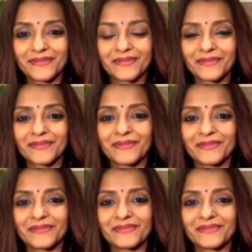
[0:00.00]

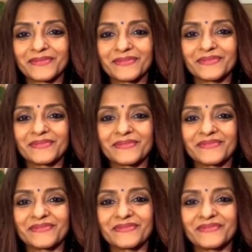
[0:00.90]

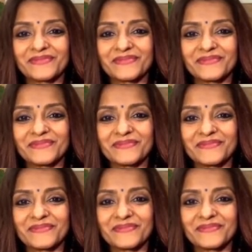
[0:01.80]

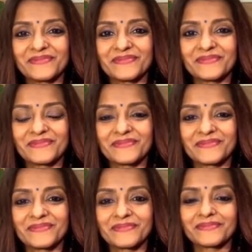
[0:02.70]

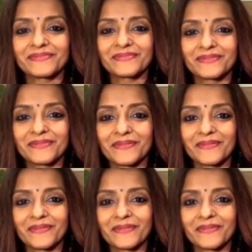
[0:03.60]

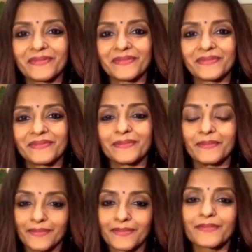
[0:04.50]

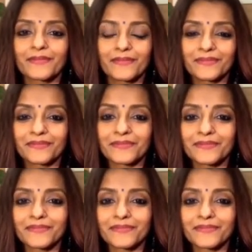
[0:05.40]
(not speaking)